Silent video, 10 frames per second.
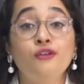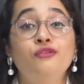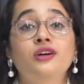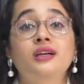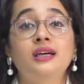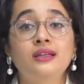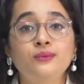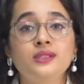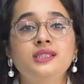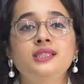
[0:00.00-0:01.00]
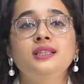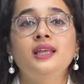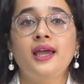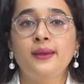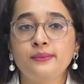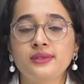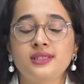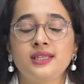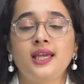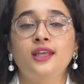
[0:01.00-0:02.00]
for convincing the
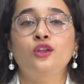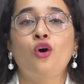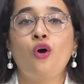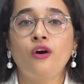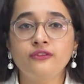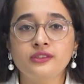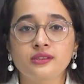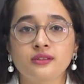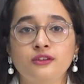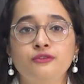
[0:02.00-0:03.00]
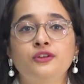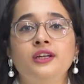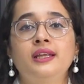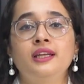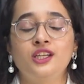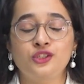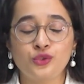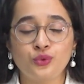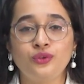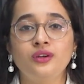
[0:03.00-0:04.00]
embassy and the officer for an
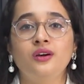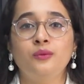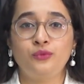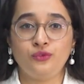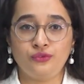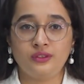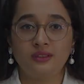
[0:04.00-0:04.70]
assured approval.